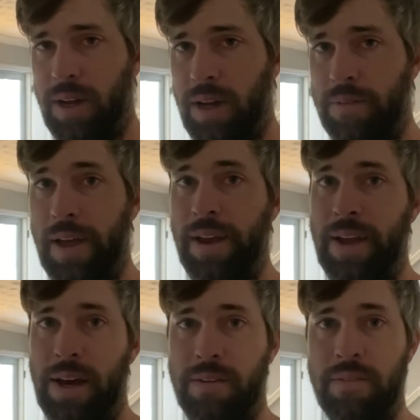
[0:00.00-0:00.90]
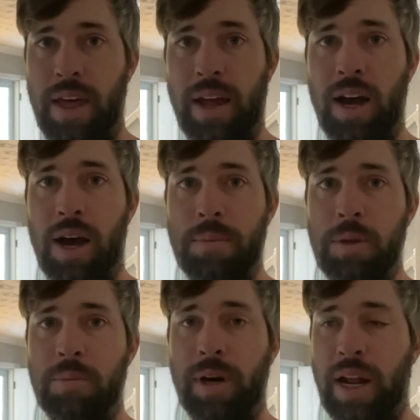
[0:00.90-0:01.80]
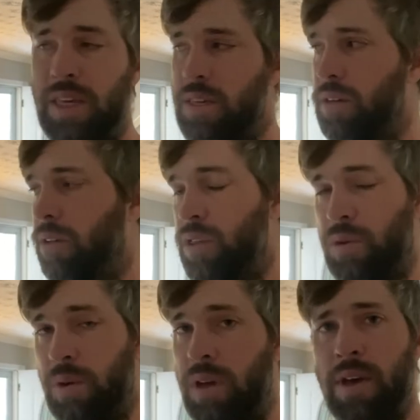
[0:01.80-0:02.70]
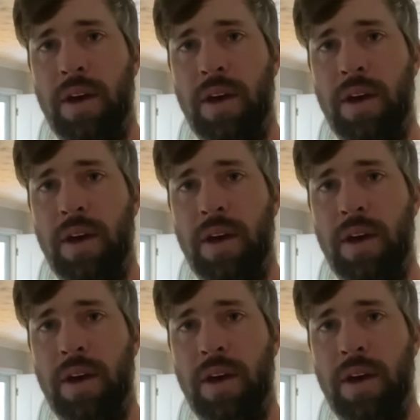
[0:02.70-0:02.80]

Uh, I've gotten out of that hobby, but I still enjoy